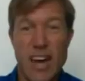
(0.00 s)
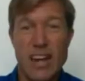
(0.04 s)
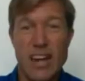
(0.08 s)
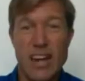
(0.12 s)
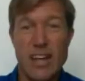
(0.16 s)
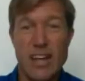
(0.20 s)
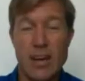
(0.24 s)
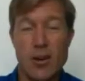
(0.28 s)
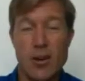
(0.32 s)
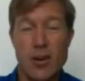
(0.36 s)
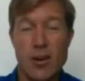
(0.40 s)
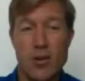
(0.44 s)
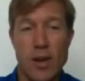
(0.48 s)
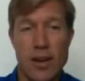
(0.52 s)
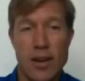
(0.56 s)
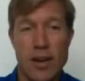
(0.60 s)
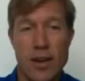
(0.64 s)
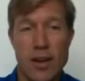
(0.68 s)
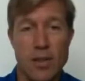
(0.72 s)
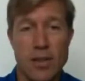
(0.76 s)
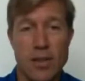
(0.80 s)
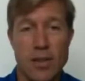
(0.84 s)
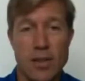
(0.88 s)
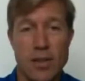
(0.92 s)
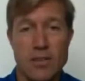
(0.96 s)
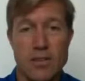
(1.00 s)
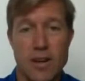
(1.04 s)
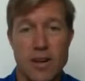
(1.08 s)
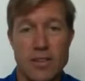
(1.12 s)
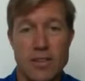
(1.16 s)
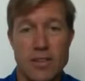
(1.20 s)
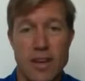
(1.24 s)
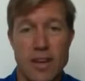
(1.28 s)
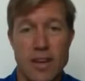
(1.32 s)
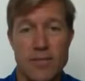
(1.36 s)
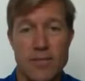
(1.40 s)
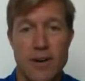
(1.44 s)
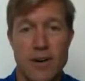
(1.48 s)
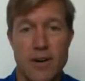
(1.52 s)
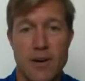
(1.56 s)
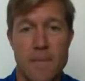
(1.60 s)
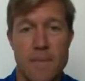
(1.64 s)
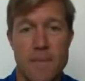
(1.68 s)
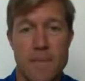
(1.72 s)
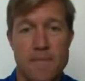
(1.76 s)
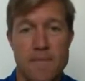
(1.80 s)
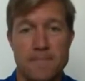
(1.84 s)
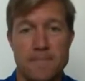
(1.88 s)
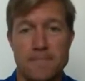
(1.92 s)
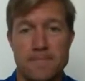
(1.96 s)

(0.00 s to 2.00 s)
kind of get creative with it, so it's kind of fun.